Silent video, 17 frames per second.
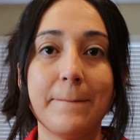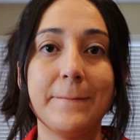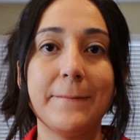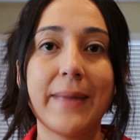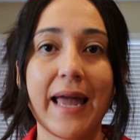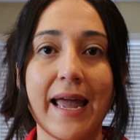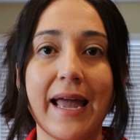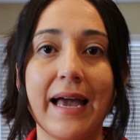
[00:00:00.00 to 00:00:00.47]

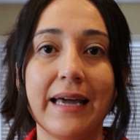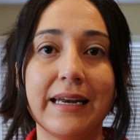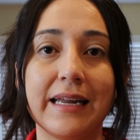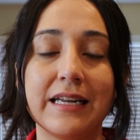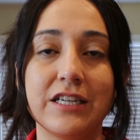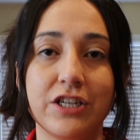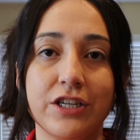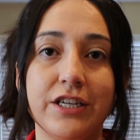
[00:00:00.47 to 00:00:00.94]

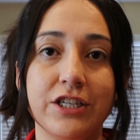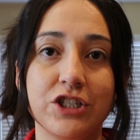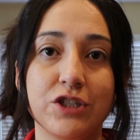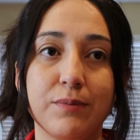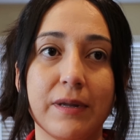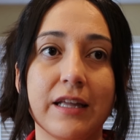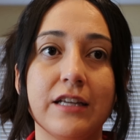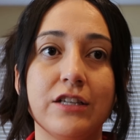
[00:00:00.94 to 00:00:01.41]
pan dish
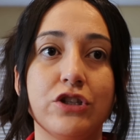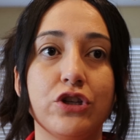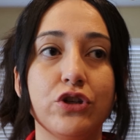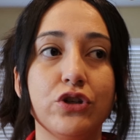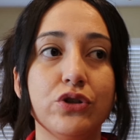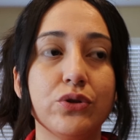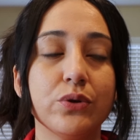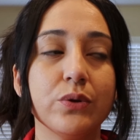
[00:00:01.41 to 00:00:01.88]
because
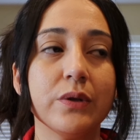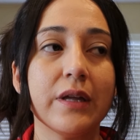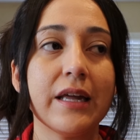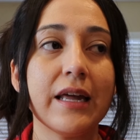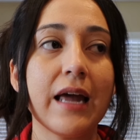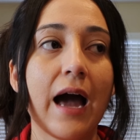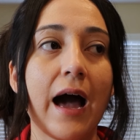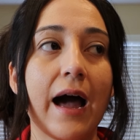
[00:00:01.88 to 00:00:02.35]

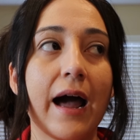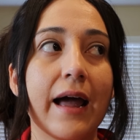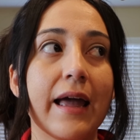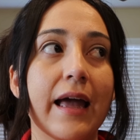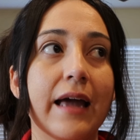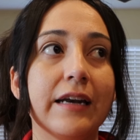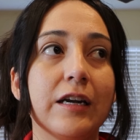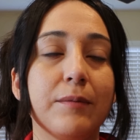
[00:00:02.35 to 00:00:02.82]
usually I
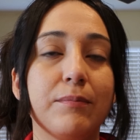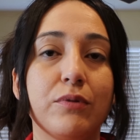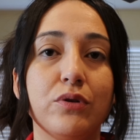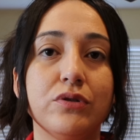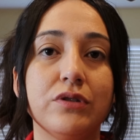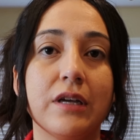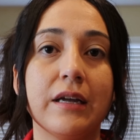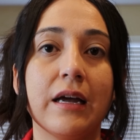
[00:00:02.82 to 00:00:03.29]
end up
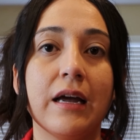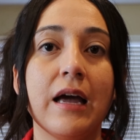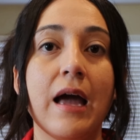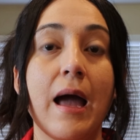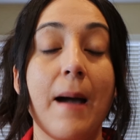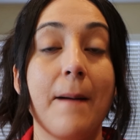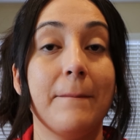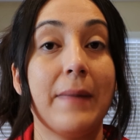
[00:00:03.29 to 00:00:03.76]
using
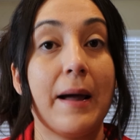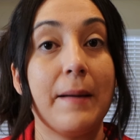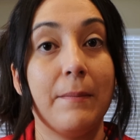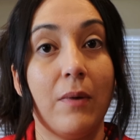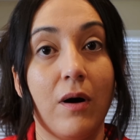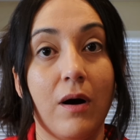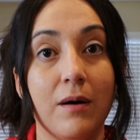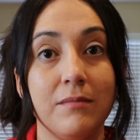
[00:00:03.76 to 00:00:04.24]
my
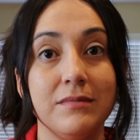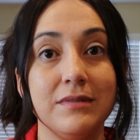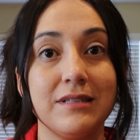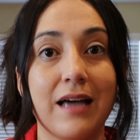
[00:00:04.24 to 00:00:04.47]
mom's.